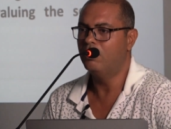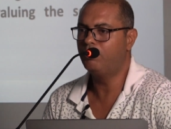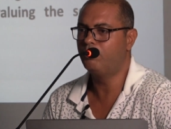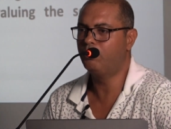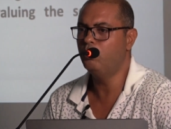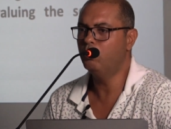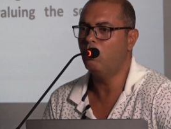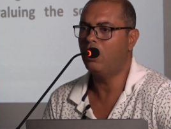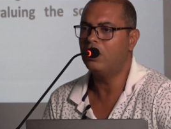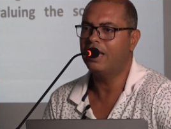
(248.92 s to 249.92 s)
a few
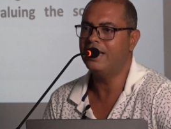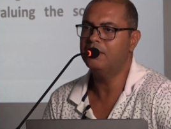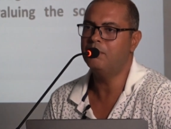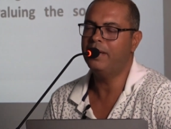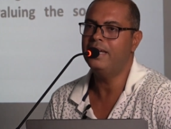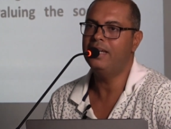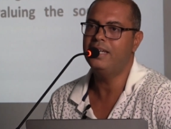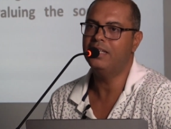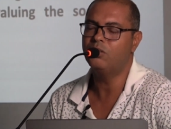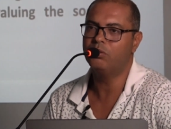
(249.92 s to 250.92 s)
one, and
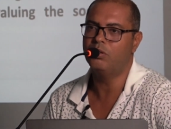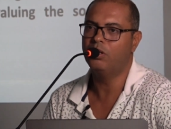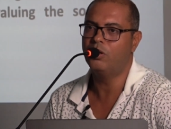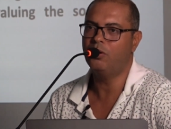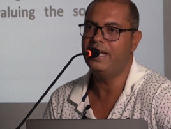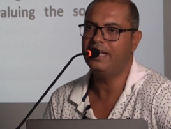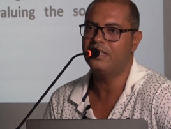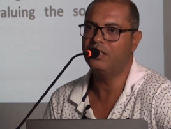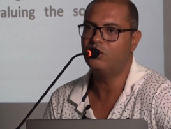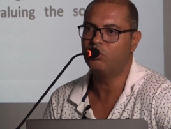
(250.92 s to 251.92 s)
mainly
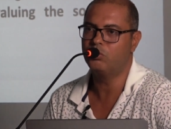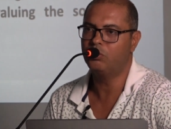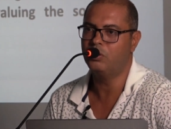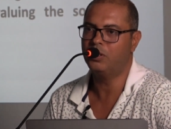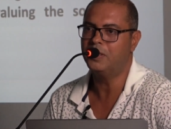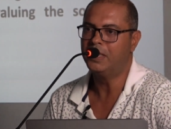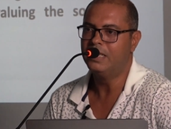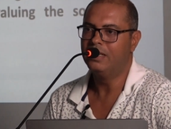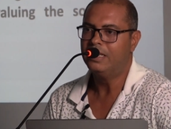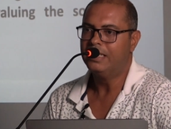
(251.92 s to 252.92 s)
related to
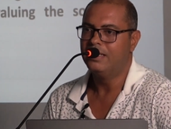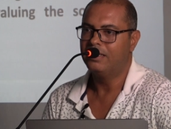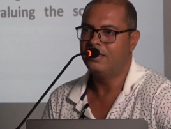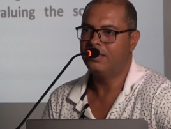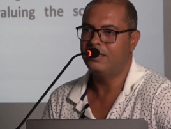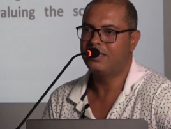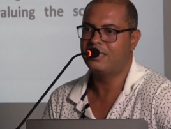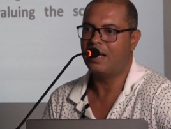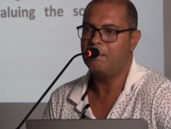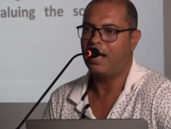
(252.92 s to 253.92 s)

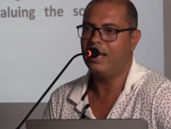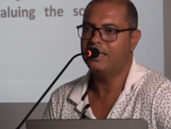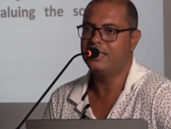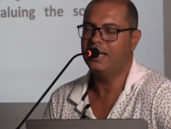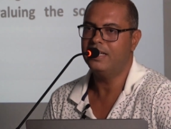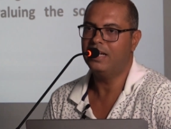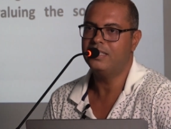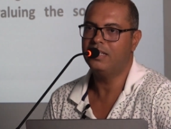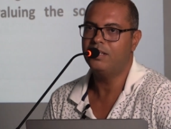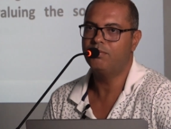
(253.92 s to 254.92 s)
some
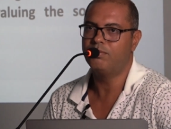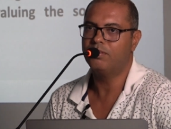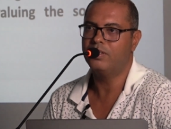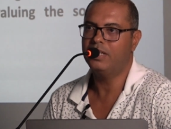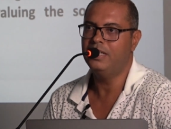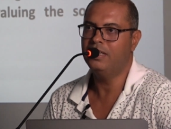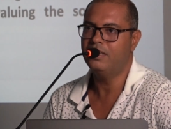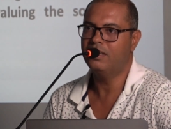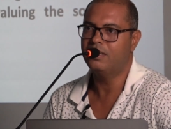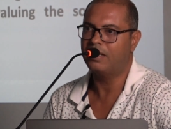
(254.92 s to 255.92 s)
alternative
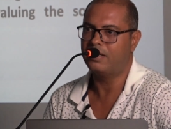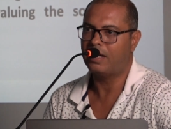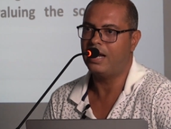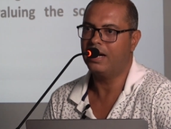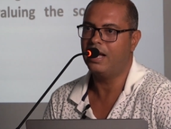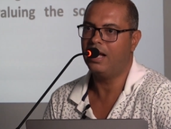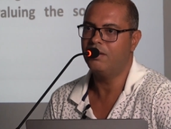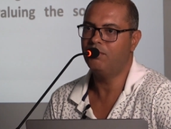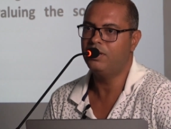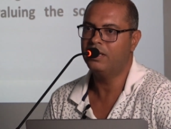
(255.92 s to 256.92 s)
in
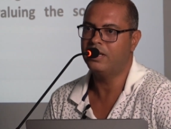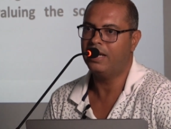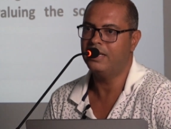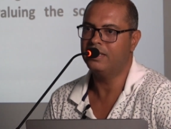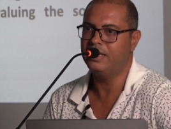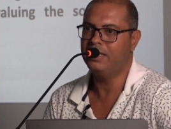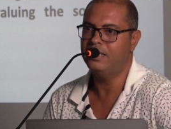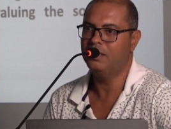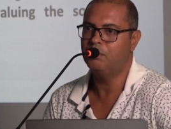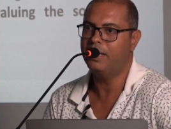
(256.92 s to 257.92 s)
archiving and
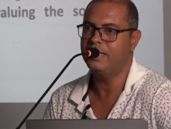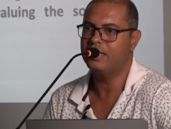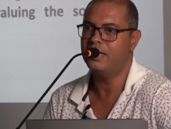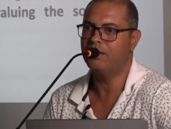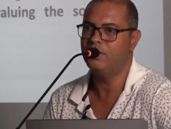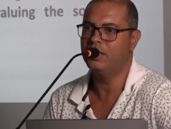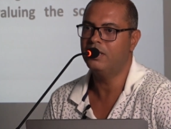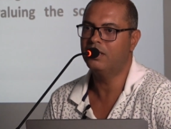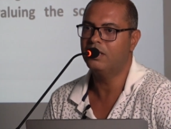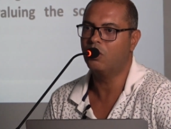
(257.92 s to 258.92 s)
in
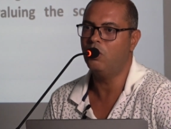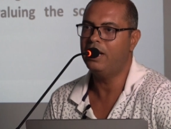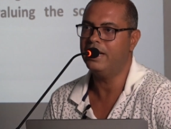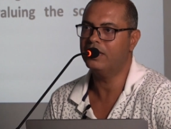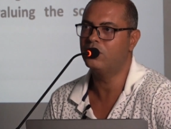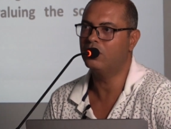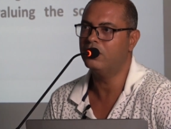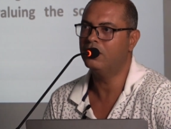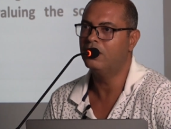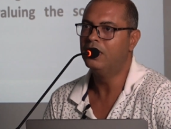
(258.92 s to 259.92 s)
preserving
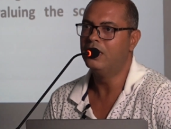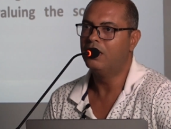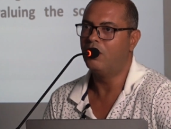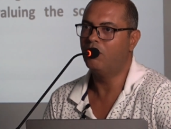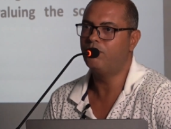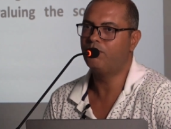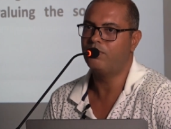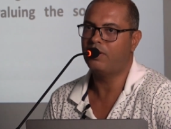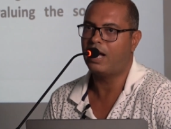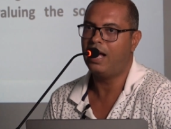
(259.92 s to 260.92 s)
collection of
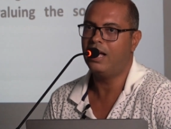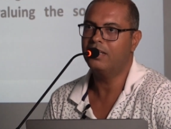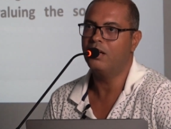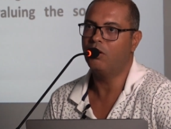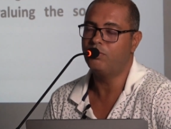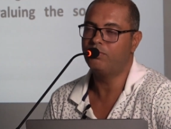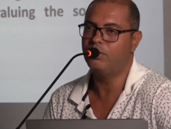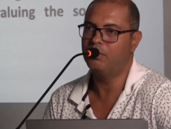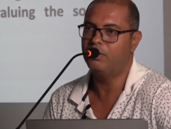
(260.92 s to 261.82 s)
art, of